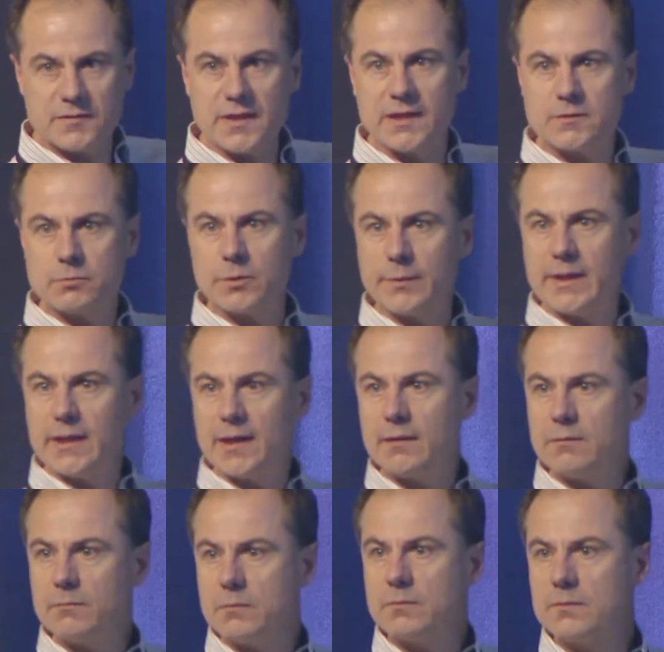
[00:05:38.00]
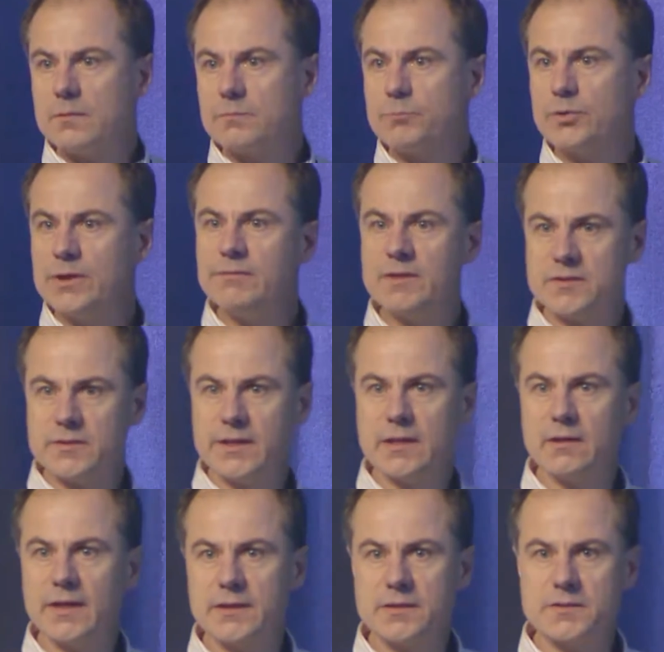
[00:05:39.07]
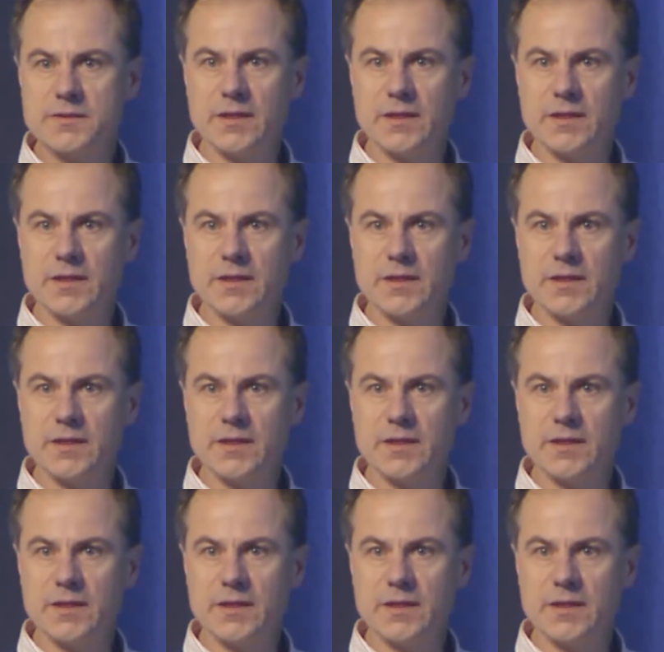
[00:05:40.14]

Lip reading: sites where we had previously collected